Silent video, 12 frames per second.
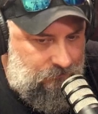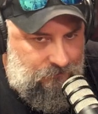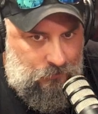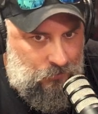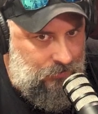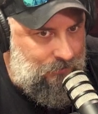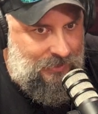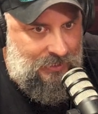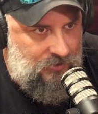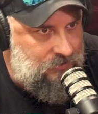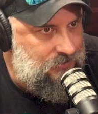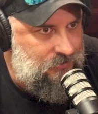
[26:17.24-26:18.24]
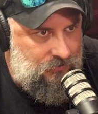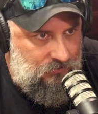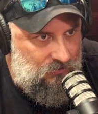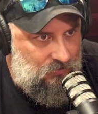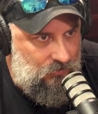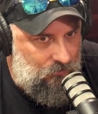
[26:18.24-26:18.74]
40 miles,
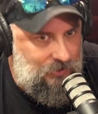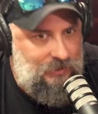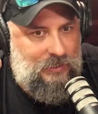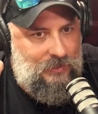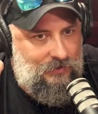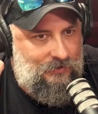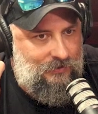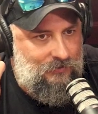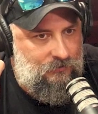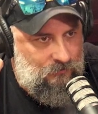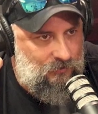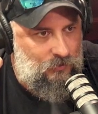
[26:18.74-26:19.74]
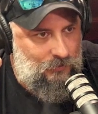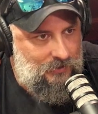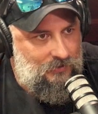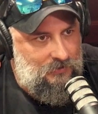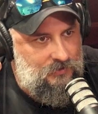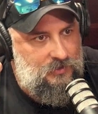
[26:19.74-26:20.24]
and we did it on
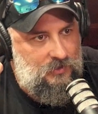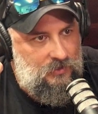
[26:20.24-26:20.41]
4-wheelers.